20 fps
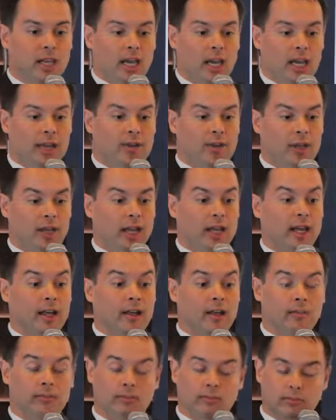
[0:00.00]
And
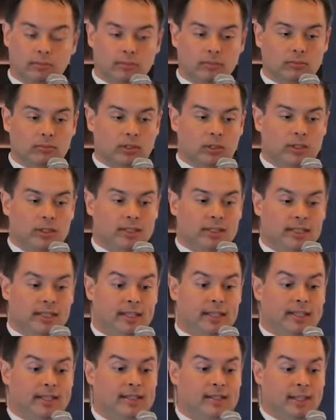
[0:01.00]
you can see
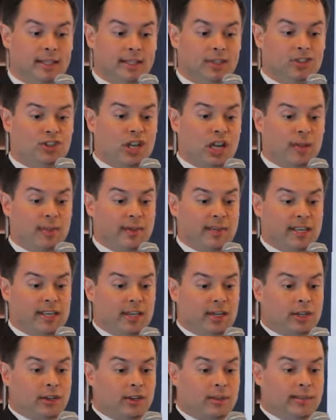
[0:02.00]
this gentleman
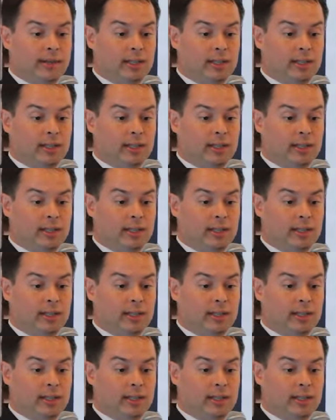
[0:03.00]
here, the